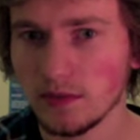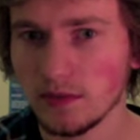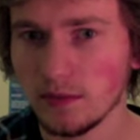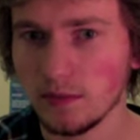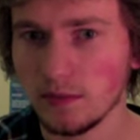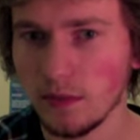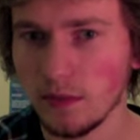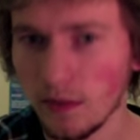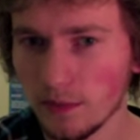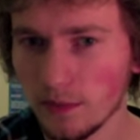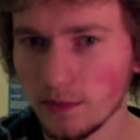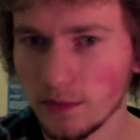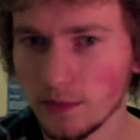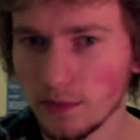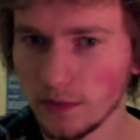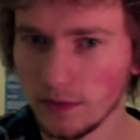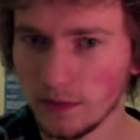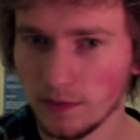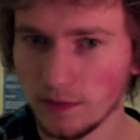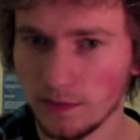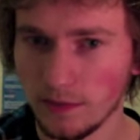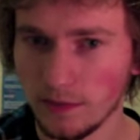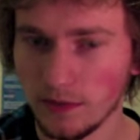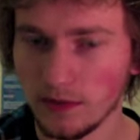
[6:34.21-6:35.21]
one
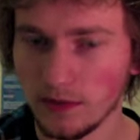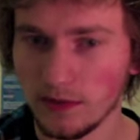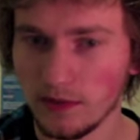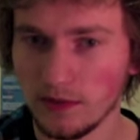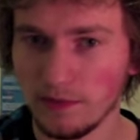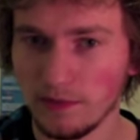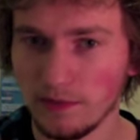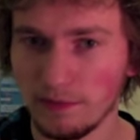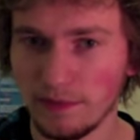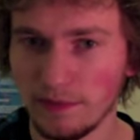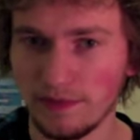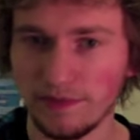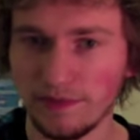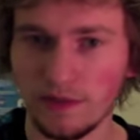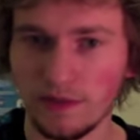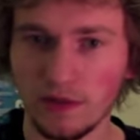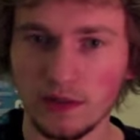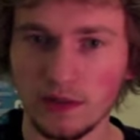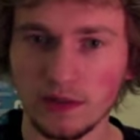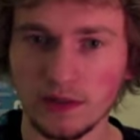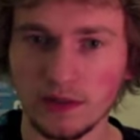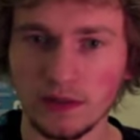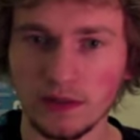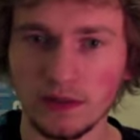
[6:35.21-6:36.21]
wound
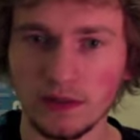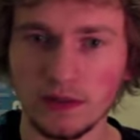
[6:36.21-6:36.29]
before